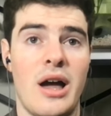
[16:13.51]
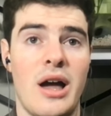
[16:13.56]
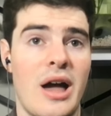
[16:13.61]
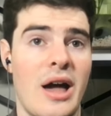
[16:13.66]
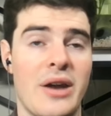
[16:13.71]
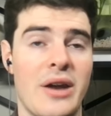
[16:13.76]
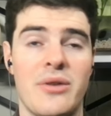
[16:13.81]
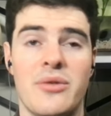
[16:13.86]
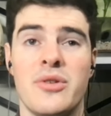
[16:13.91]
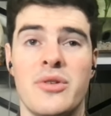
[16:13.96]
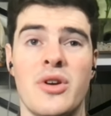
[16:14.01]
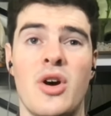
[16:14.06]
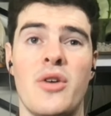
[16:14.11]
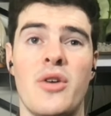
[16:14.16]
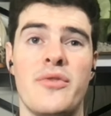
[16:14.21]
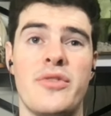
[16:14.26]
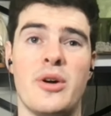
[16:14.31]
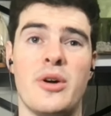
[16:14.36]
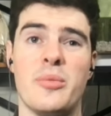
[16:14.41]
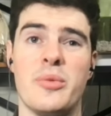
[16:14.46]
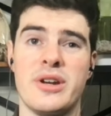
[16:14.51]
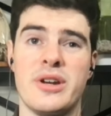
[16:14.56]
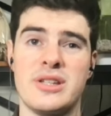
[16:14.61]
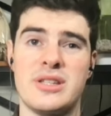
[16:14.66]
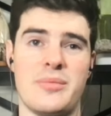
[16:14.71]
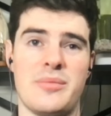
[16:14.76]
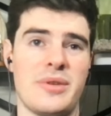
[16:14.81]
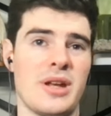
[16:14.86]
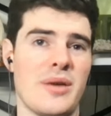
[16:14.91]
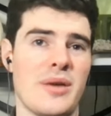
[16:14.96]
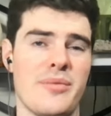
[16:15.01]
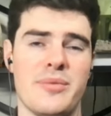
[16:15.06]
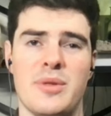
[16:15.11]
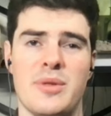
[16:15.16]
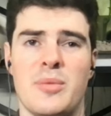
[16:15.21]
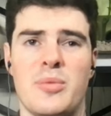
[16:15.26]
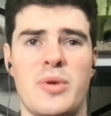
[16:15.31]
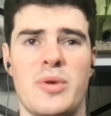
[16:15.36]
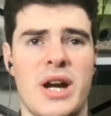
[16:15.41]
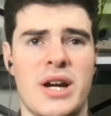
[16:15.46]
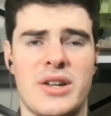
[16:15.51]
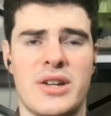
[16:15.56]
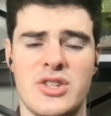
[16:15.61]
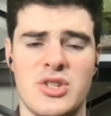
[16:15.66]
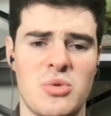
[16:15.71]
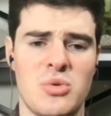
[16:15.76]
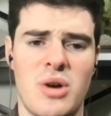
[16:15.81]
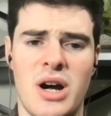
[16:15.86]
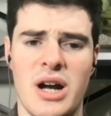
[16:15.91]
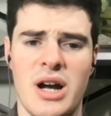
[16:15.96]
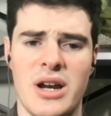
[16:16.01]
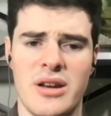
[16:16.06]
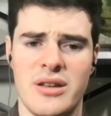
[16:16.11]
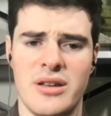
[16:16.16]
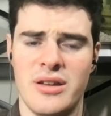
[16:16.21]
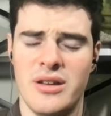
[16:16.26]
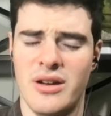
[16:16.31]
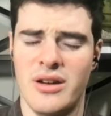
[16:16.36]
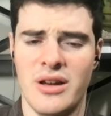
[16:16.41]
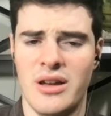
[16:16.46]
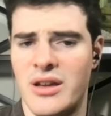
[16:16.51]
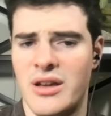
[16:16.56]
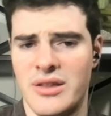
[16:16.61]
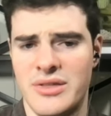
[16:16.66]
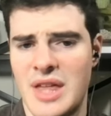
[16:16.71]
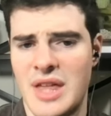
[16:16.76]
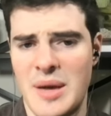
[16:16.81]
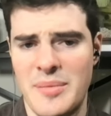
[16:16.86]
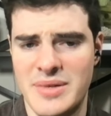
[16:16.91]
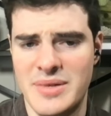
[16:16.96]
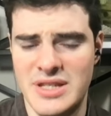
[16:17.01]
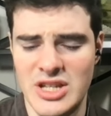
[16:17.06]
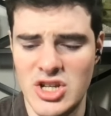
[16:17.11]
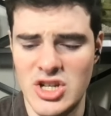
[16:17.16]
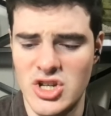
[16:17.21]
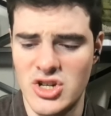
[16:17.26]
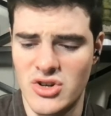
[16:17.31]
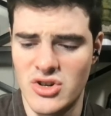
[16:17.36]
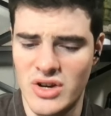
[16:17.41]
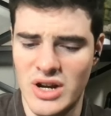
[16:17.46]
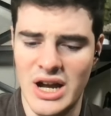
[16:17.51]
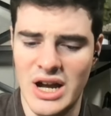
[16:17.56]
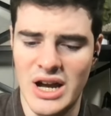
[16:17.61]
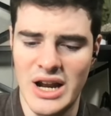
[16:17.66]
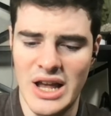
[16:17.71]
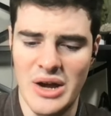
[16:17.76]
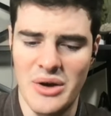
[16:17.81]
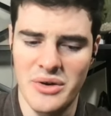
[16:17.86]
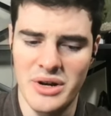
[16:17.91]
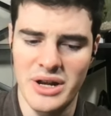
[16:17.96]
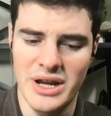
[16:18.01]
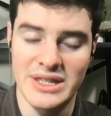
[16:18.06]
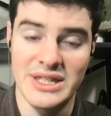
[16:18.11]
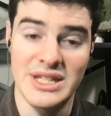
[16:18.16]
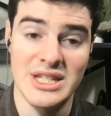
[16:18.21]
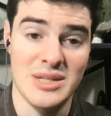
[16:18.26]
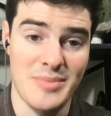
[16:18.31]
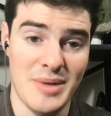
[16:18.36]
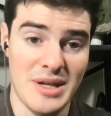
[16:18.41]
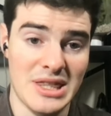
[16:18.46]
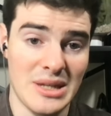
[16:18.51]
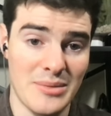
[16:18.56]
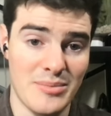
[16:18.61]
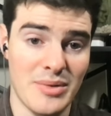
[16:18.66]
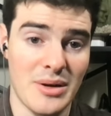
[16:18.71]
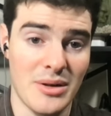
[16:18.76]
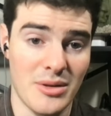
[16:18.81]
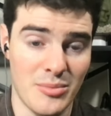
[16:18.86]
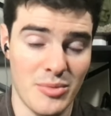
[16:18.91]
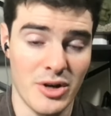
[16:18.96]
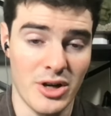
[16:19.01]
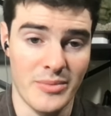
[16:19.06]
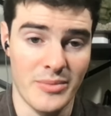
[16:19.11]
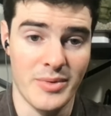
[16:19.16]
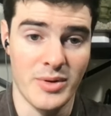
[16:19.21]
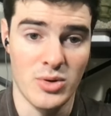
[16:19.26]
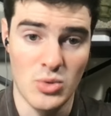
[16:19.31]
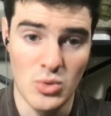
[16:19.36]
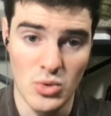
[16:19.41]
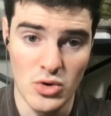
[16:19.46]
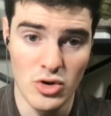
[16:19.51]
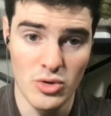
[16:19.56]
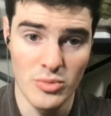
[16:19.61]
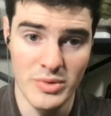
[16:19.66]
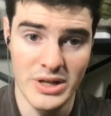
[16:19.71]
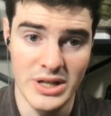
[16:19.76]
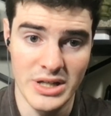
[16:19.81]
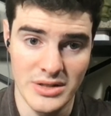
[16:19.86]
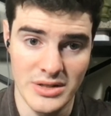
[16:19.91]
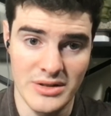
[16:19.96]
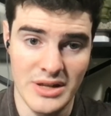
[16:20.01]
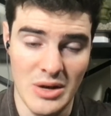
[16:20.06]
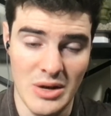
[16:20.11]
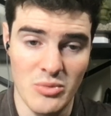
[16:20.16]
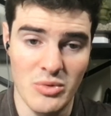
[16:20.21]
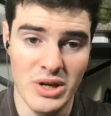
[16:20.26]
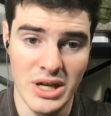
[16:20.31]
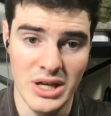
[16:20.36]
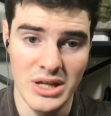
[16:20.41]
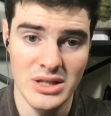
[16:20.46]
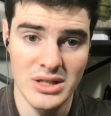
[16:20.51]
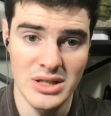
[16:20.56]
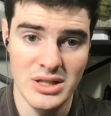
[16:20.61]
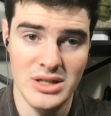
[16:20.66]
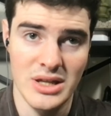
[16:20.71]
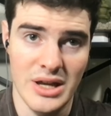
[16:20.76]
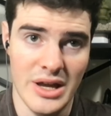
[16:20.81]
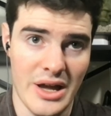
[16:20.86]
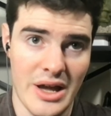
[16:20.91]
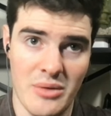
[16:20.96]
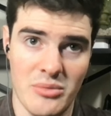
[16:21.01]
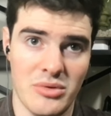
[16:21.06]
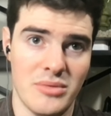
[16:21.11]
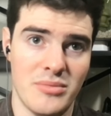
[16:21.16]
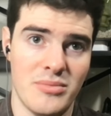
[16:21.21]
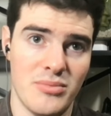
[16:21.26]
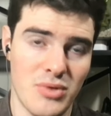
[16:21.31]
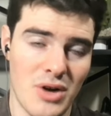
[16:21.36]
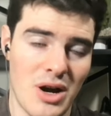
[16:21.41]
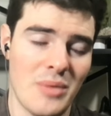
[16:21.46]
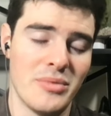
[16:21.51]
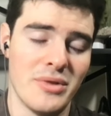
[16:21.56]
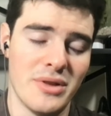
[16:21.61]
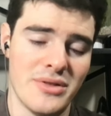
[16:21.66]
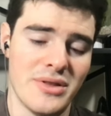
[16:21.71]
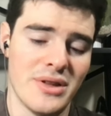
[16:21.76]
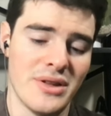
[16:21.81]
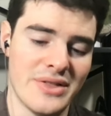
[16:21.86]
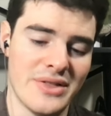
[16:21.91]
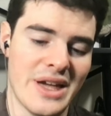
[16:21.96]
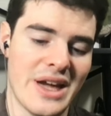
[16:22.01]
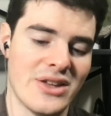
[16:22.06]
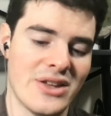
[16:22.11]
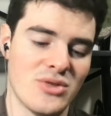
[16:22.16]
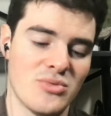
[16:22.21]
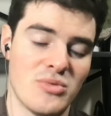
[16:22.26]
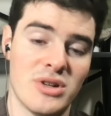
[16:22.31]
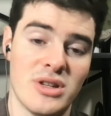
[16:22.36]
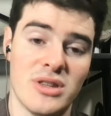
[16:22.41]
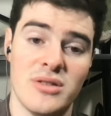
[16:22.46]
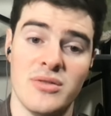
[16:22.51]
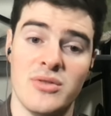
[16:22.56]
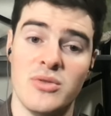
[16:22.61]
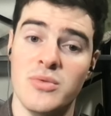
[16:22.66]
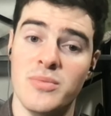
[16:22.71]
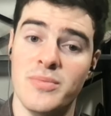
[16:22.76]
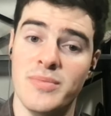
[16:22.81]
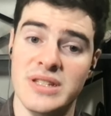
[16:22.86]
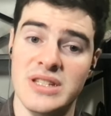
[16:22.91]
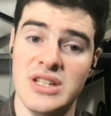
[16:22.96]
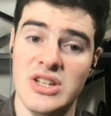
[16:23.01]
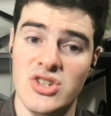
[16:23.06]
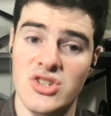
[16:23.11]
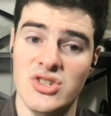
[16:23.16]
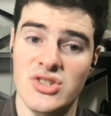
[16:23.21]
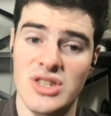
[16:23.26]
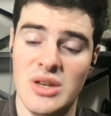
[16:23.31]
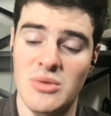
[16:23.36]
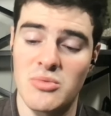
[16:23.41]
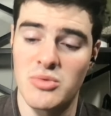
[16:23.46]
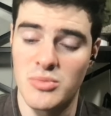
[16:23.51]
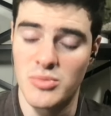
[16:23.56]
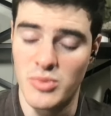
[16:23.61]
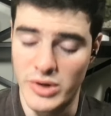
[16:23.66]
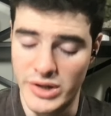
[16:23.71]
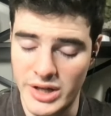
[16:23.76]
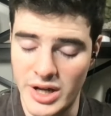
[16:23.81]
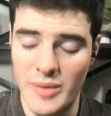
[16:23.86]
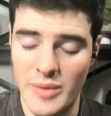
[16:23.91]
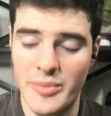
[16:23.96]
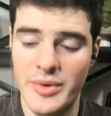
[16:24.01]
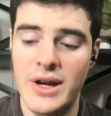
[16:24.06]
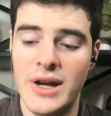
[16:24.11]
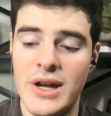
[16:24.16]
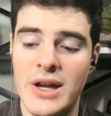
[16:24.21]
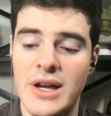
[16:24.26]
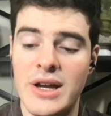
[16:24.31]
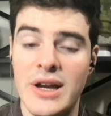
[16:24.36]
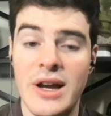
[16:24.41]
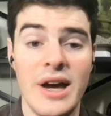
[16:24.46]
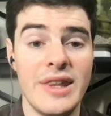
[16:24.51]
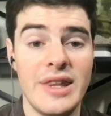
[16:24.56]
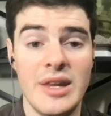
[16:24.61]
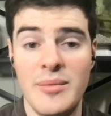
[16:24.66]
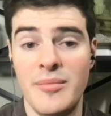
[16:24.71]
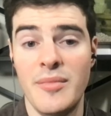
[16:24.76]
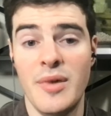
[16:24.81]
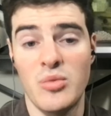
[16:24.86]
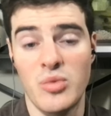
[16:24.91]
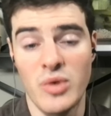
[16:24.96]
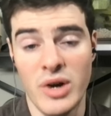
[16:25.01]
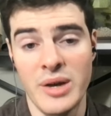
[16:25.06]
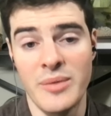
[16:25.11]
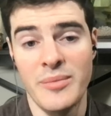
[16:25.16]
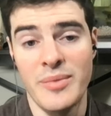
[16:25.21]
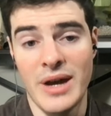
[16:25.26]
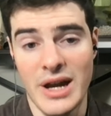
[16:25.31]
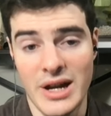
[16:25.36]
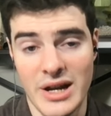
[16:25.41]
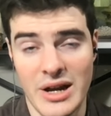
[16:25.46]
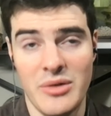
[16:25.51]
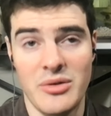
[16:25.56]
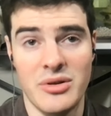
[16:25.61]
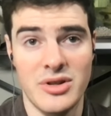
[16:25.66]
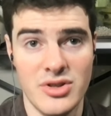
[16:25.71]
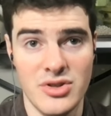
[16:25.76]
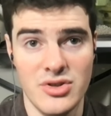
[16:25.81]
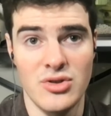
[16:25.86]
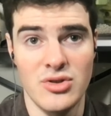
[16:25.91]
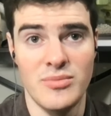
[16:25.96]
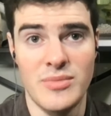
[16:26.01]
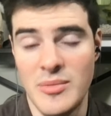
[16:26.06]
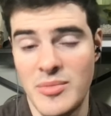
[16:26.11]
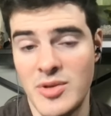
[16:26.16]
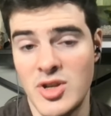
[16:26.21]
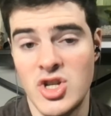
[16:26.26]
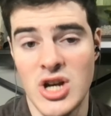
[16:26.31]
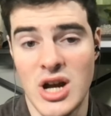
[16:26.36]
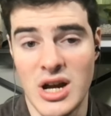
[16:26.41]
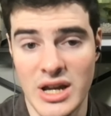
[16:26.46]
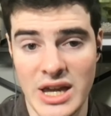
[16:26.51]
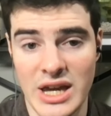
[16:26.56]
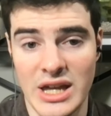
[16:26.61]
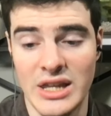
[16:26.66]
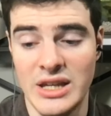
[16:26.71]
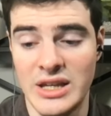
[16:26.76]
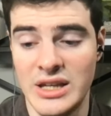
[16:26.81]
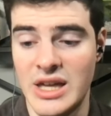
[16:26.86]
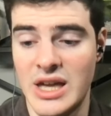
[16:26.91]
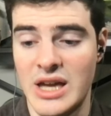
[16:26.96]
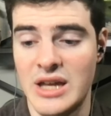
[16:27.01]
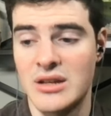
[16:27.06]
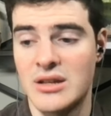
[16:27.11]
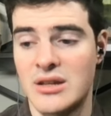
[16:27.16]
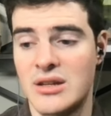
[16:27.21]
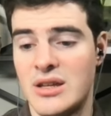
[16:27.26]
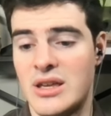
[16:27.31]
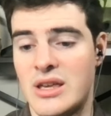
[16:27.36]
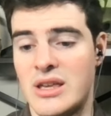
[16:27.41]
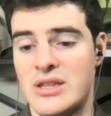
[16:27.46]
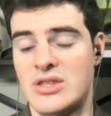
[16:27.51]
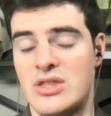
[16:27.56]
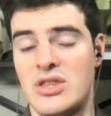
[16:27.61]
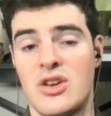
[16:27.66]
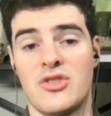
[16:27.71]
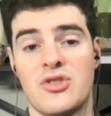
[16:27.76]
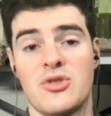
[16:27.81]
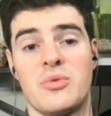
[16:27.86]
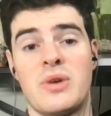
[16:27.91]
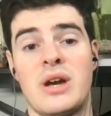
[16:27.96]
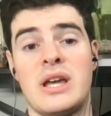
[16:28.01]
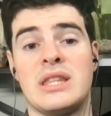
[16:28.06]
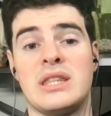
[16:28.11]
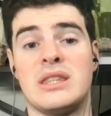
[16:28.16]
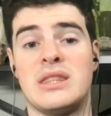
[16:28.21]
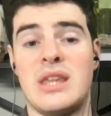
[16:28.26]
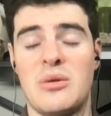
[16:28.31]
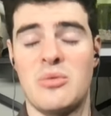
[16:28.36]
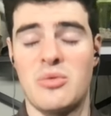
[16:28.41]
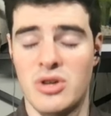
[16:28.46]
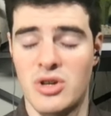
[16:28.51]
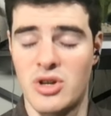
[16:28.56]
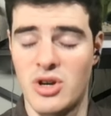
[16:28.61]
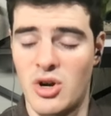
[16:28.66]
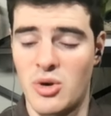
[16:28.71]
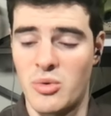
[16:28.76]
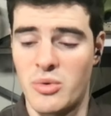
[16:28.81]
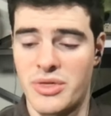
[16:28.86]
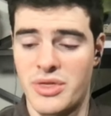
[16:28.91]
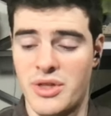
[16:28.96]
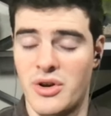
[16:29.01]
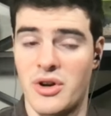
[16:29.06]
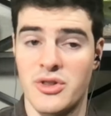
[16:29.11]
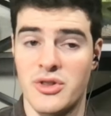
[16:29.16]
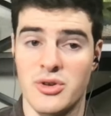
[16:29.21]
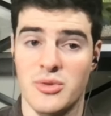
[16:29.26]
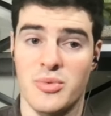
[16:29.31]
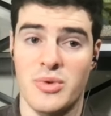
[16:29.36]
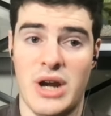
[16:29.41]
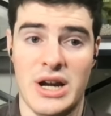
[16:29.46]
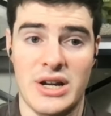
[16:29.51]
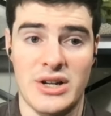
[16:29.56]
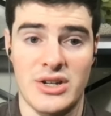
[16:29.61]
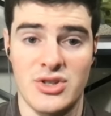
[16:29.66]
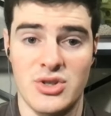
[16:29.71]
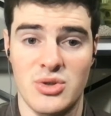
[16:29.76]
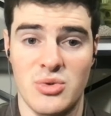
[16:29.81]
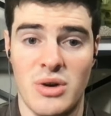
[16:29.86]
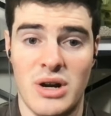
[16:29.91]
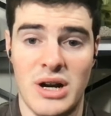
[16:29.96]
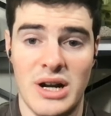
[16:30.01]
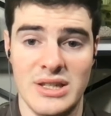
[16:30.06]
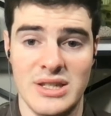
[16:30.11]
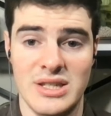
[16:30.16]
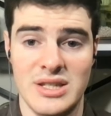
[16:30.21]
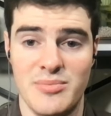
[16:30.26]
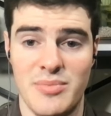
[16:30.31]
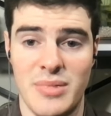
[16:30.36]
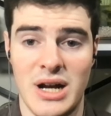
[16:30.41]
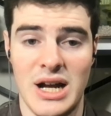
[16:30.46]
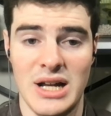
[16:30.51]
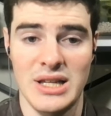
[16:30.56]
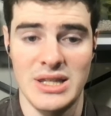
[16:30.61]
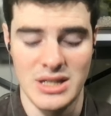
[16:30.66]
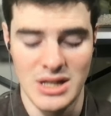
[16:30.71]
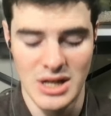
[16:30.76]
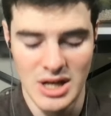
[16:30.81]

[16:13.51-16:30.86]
I don't know if they'll bring somebody up from the practice squad at that position or not. I would anticipate they probably bring up a corner because of Nate Wiggins. I would probably think that is one of the positions they would bring up. And then a running back, I would assume maybe John Kelly again is the other way that they would go with their other practice squad spots.